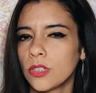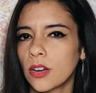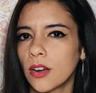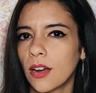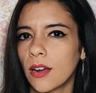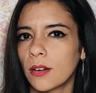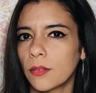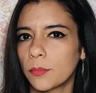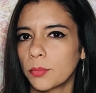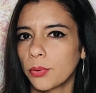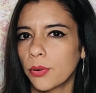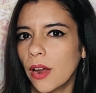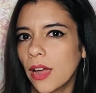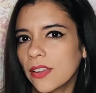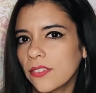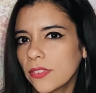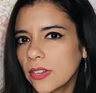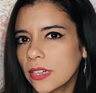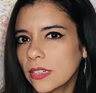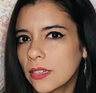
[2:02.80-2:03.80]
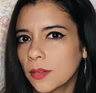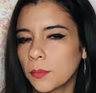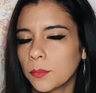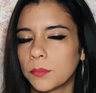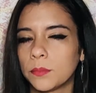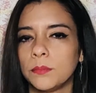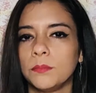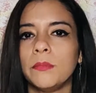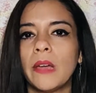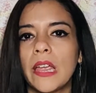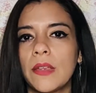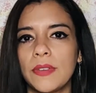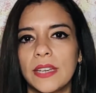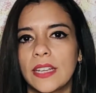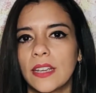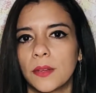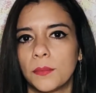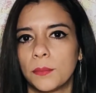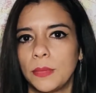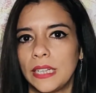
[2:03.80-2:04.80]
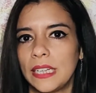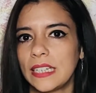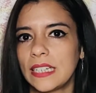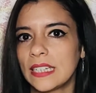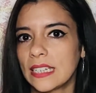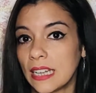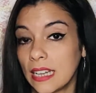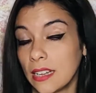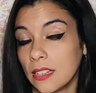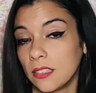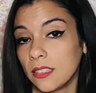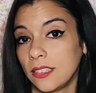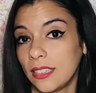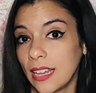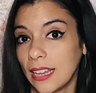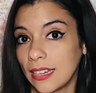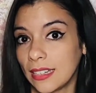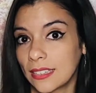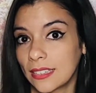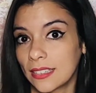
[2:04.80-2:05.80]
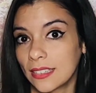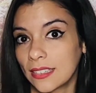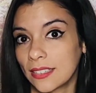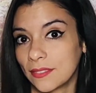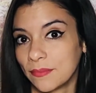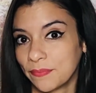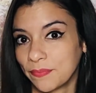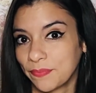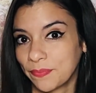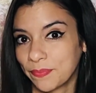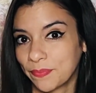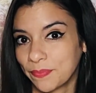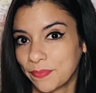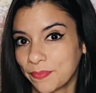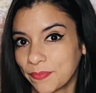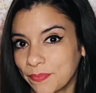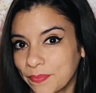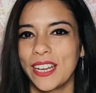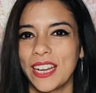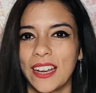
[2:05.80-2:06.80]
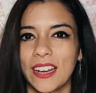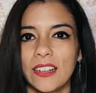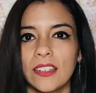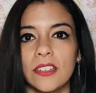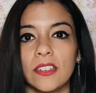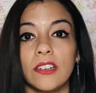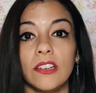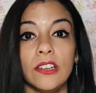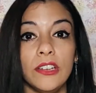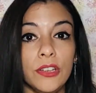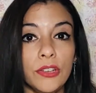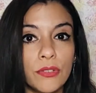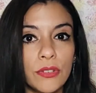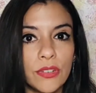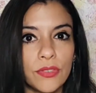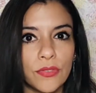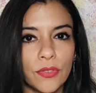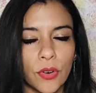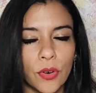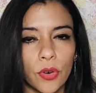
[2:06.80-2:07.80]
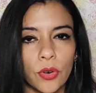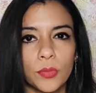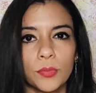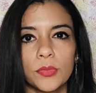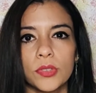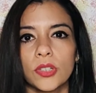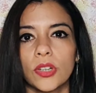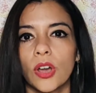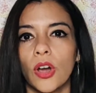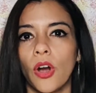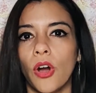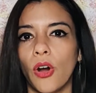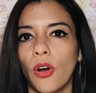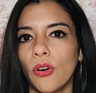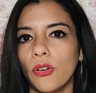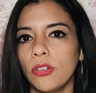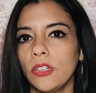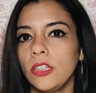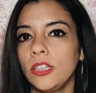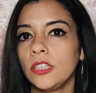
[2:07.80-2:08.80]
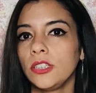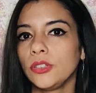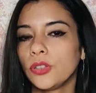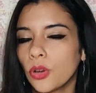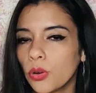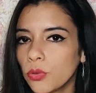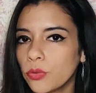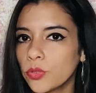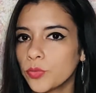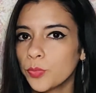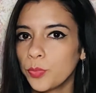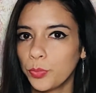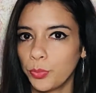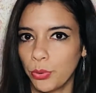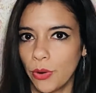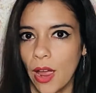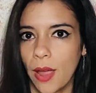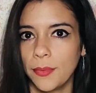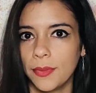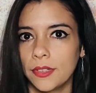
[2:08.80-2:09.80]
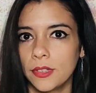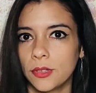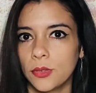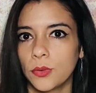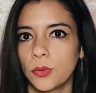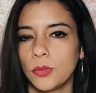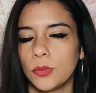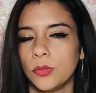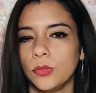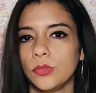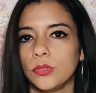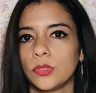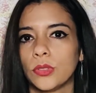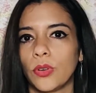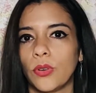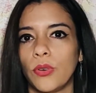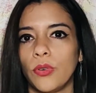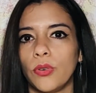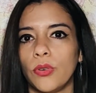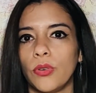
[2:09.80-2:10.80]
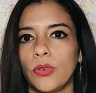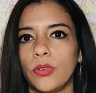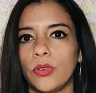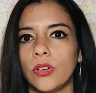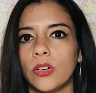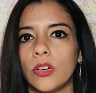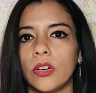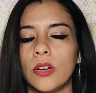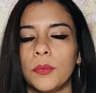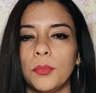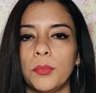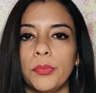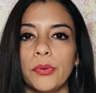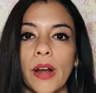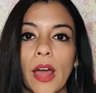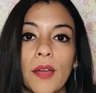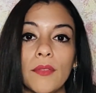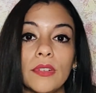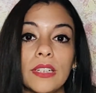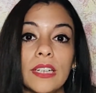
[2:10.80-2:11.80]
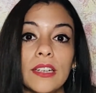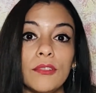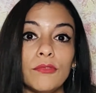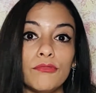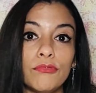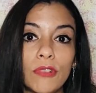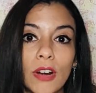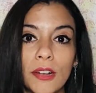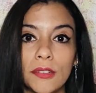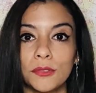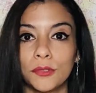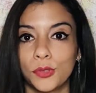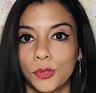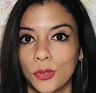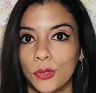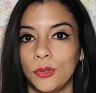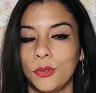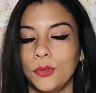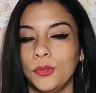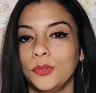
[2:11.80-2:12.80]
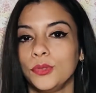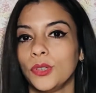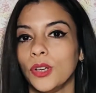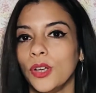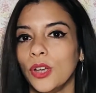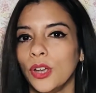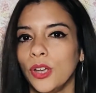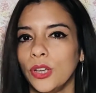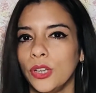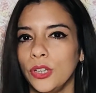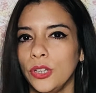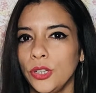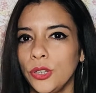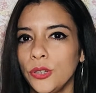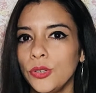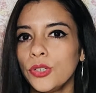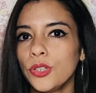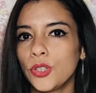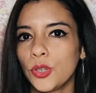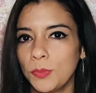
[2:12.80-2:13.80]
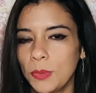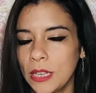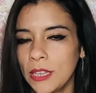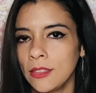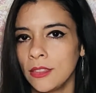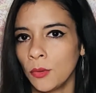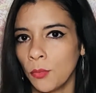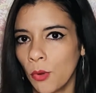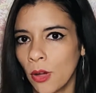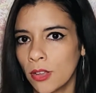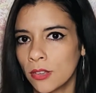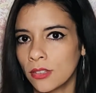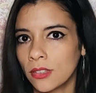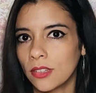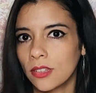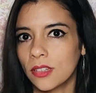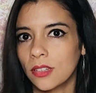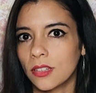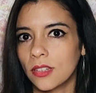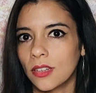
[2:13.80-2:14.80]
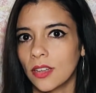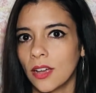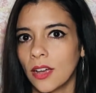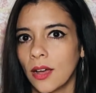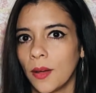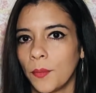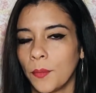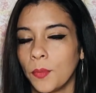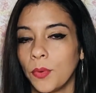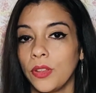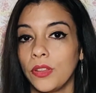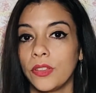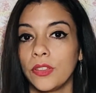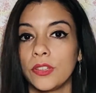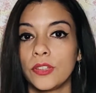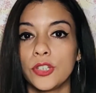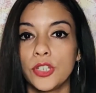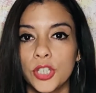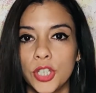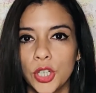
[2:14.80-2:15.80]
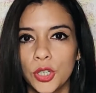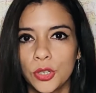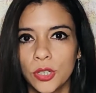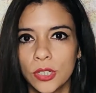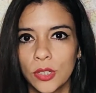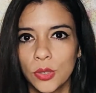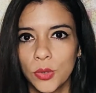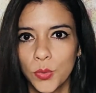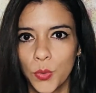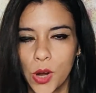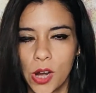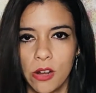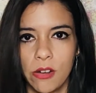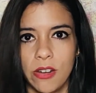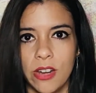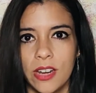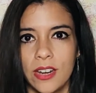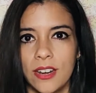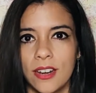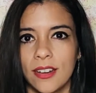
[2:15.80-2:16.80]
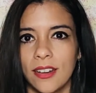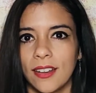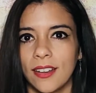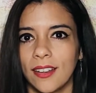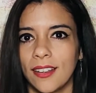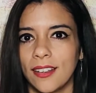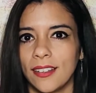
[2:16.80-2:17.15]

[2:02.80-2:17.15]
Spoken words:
that are private that maybe can be single-sexed. Regarding uniforms, only those private schools or privately run schools used to be the ones with students wearing